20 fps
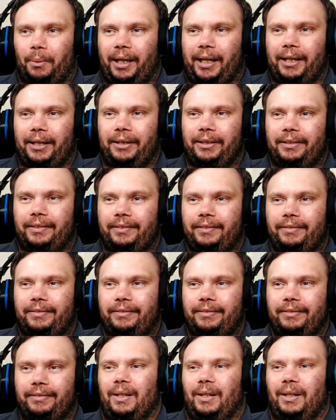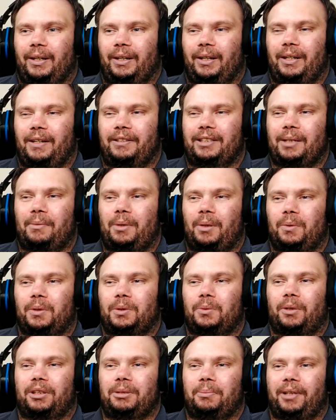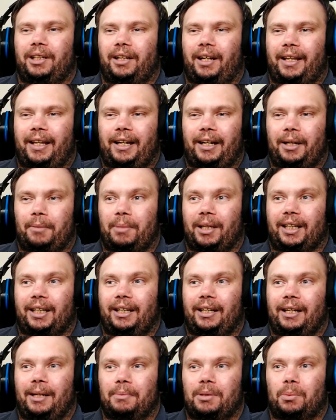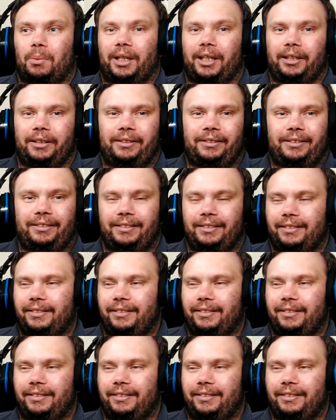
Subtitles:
Weirdo. If someone was watching me like that, I'd be getting up swinging.